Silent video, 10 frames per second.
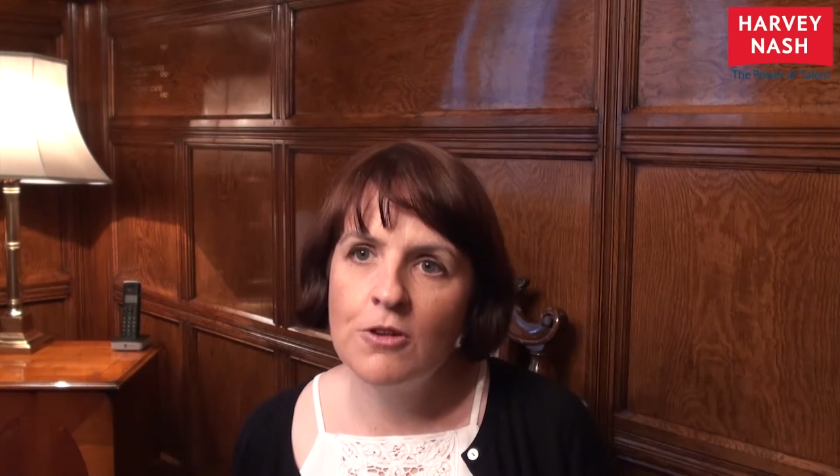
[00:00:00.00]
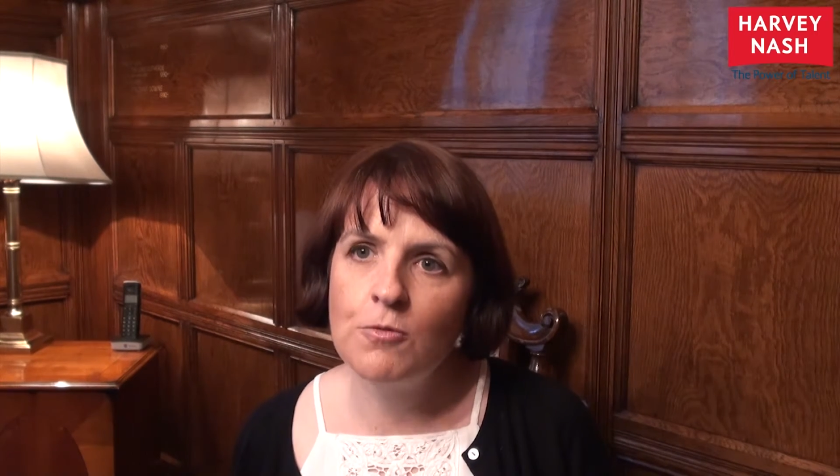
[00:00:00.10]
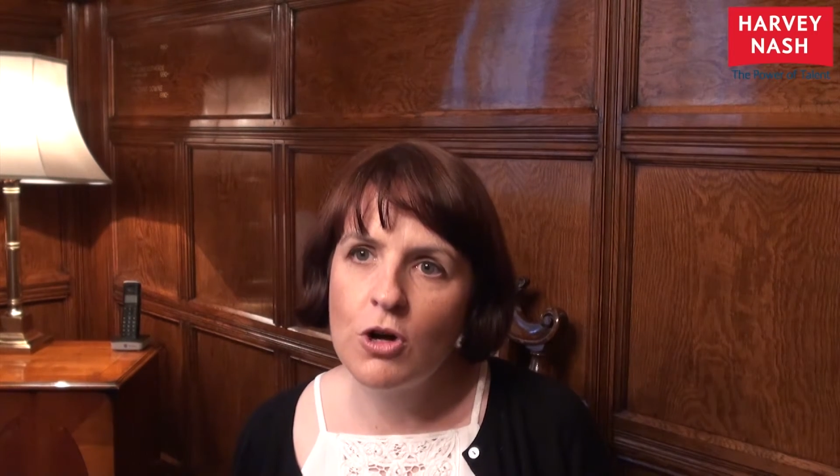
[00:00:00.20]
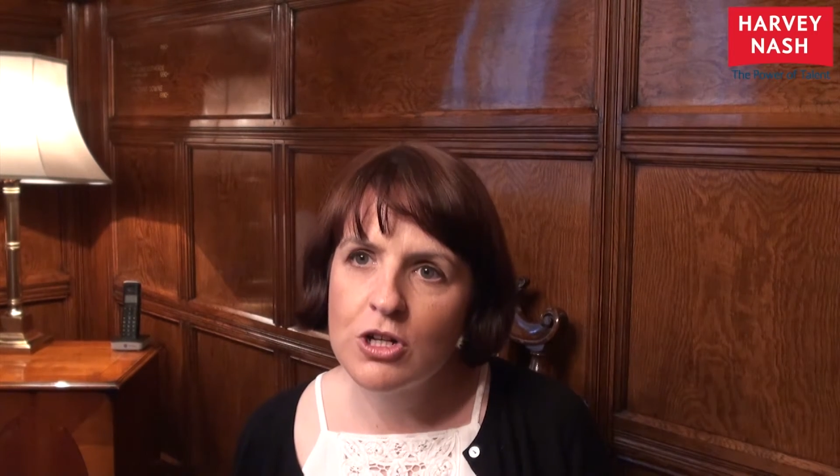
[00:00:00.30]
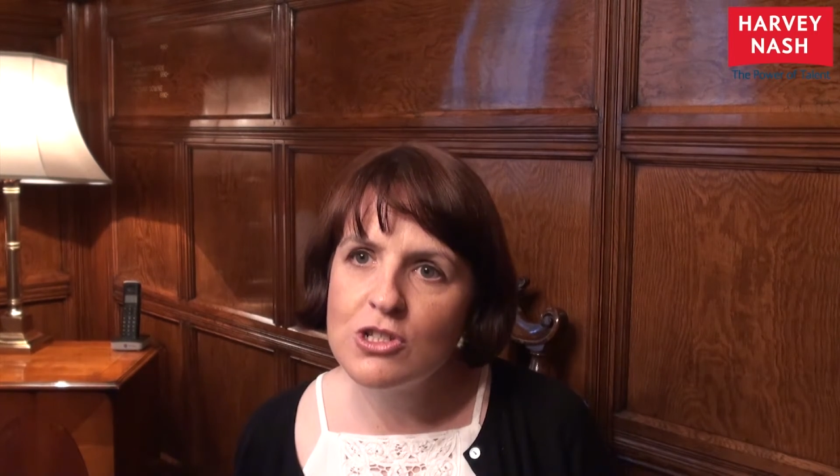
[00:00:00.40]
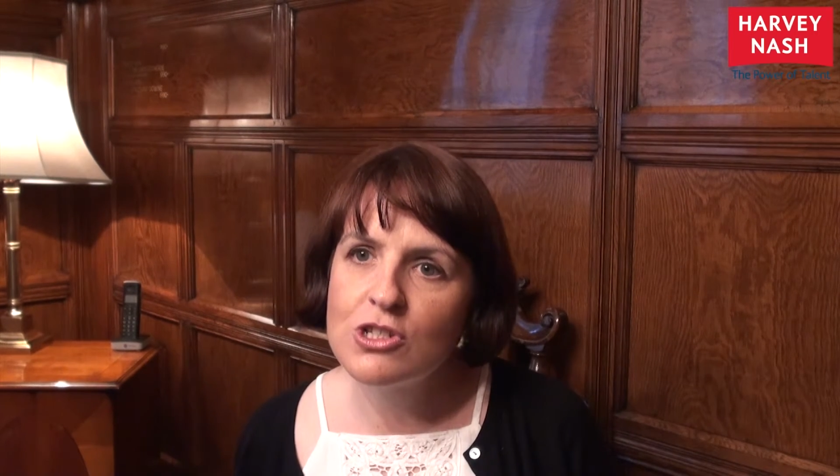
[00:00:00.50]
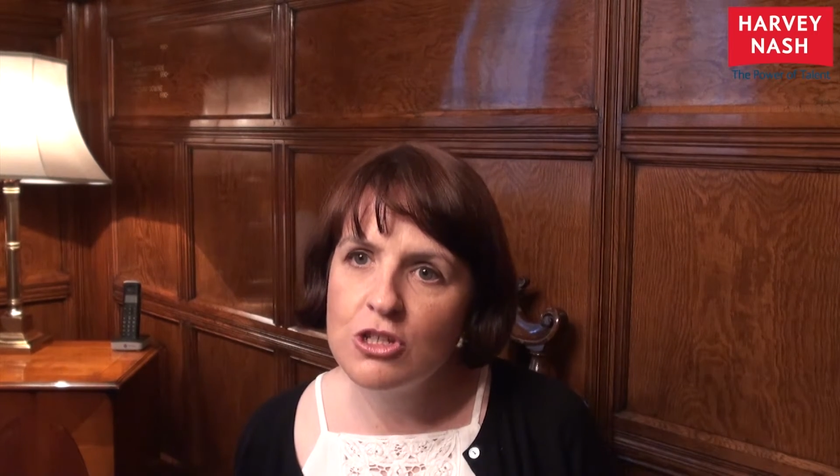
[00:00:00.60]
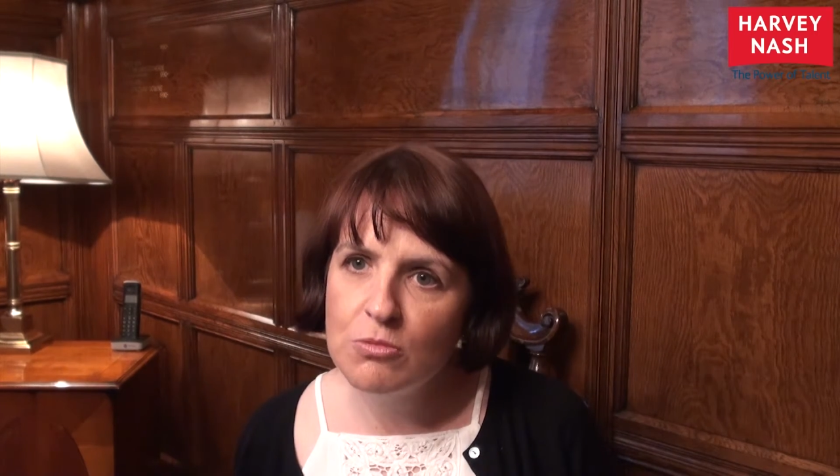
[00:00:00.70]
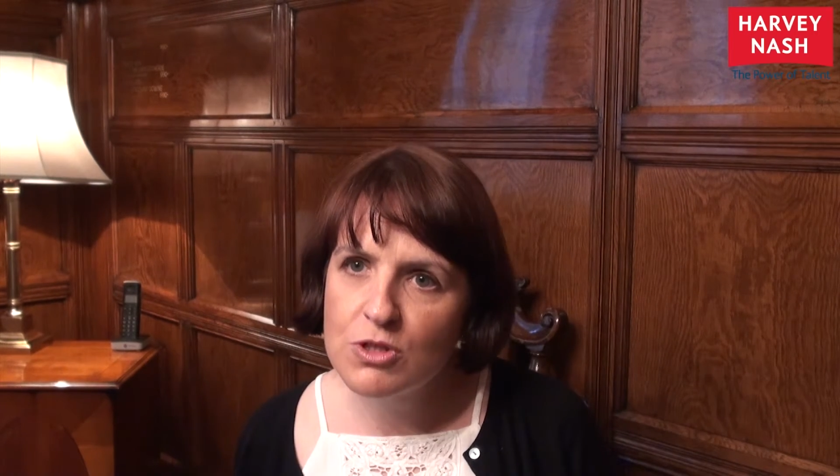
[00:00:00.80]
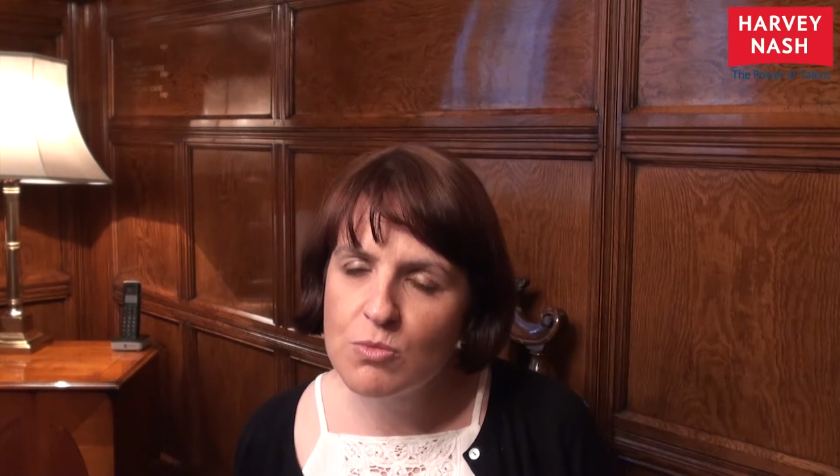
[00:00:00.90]
of what
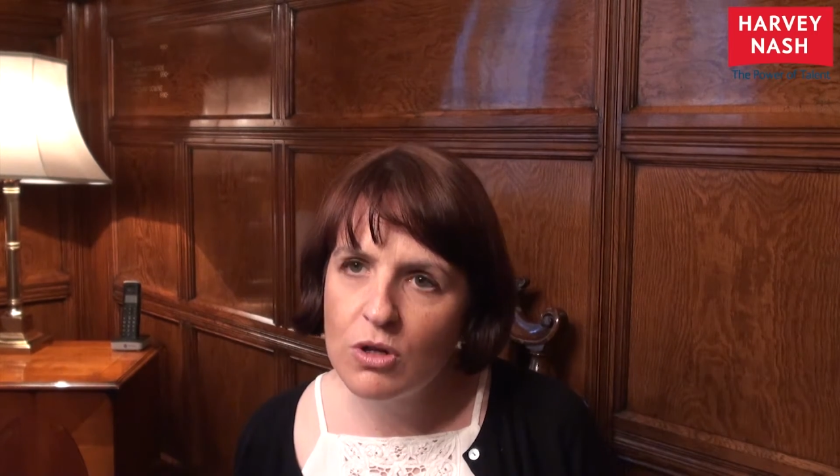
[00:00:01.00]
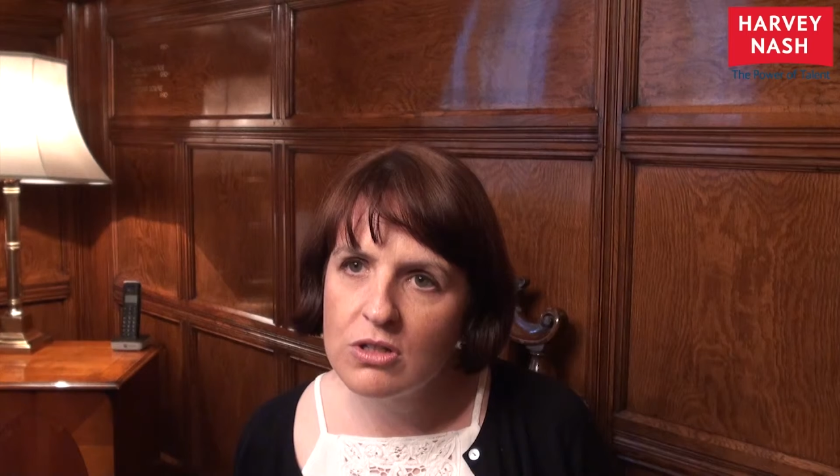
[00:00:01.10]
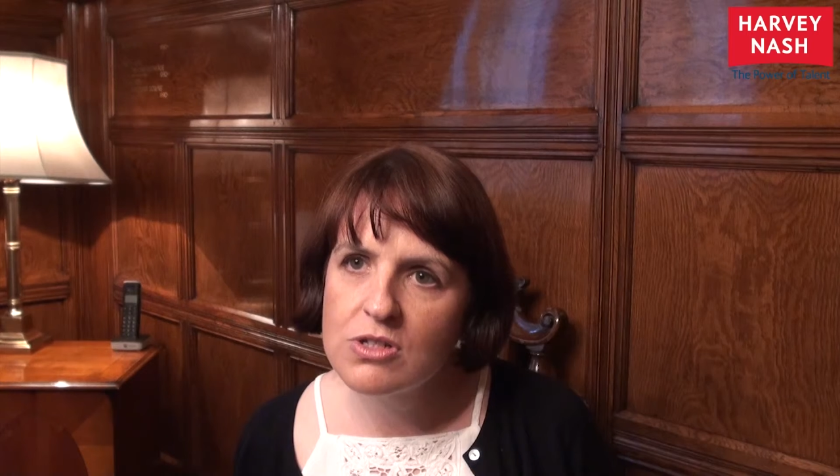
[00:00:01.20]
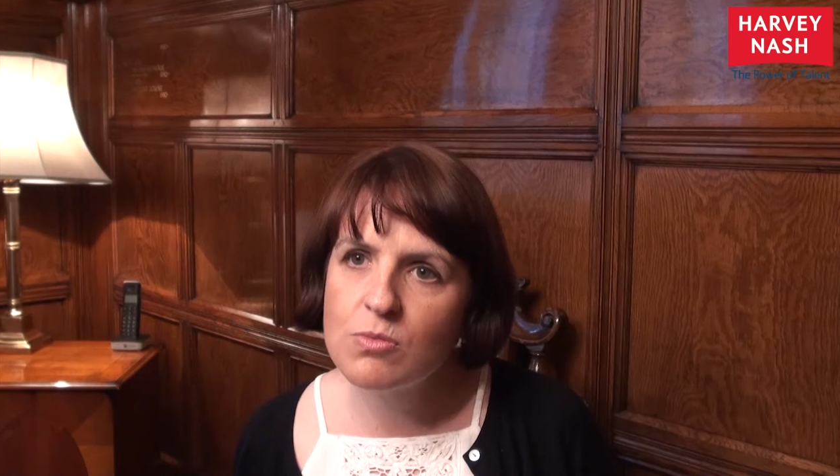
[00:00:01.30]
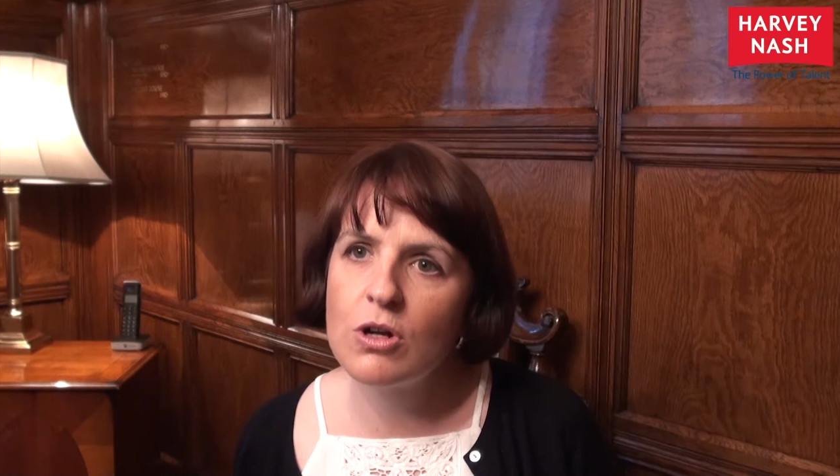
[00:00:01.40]
consumers want,